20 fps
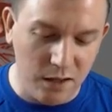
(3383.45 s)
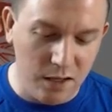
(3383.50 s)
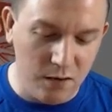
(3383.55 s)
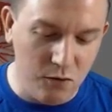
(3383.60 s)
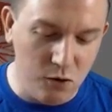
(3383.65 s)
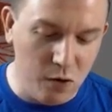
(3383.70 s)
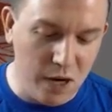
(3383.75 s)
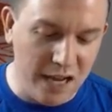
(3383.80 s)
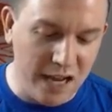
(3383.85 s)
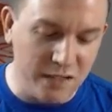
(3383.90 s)
if
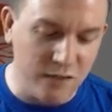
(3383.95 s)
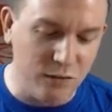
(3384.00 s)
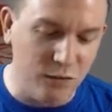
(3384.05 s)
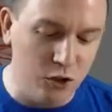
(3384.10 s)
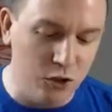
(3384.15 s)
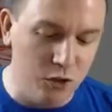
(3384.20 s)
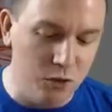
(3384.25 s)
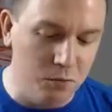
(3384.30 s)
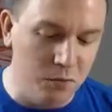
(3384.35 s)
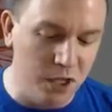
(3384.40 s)
you ask for
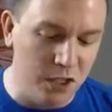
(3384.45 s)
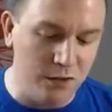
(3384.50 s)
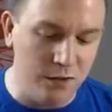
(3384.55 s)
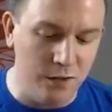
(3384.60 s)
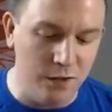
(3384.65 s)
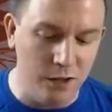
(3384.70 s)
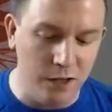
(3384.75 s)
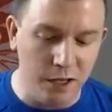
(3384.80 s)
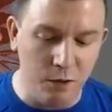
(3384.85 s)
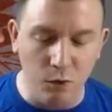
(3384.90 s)
too much,
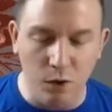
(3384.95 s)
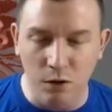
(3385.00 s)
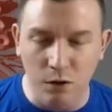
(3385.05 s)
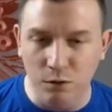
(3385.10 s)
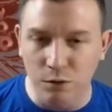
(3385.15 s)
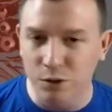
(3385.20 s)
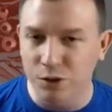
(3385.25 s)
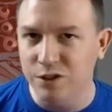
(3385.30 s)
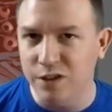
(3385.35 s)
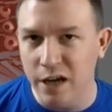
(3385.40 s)
they're like, well,
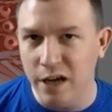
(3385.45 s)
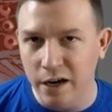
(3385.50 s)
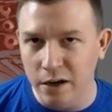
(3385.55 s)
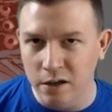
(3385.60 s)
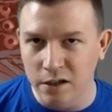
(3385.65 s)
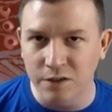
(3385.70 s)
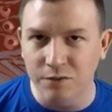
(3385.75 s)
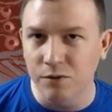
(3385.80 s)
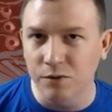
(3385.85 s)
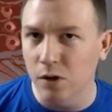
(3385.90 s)
we'll just hire
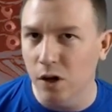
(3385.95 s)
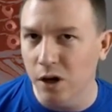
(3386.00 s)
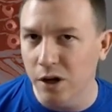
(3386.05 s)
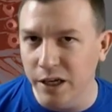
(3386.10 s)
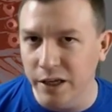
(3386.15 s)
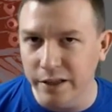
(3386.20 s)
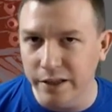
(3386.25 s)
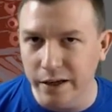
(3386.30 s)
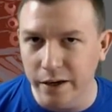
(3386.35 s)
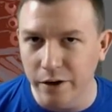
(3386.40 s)
Nick
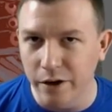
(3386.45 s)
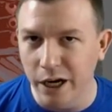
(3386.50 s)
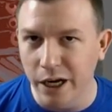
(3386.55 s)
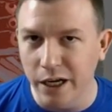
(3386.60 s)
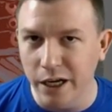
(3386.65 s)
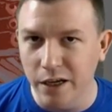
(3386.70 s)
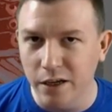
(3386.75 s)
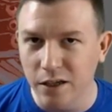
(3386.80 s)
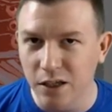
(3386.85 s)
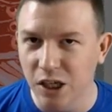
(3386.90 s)
Filardi at that
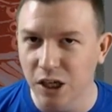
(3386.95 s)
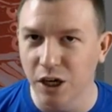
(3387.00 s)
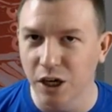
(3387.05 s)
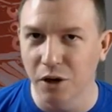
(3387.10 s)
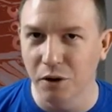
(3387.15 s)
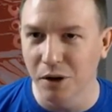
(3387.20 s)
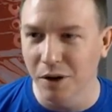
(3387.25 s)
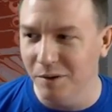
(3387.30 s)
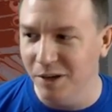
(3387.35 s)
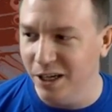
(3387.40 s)
rate. You know
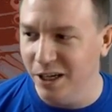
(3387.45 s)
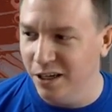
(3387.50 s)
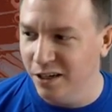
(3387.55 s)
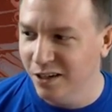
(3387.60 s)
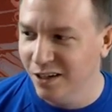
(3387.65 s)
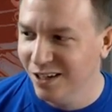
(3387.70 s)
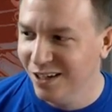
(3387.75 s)
what I mean?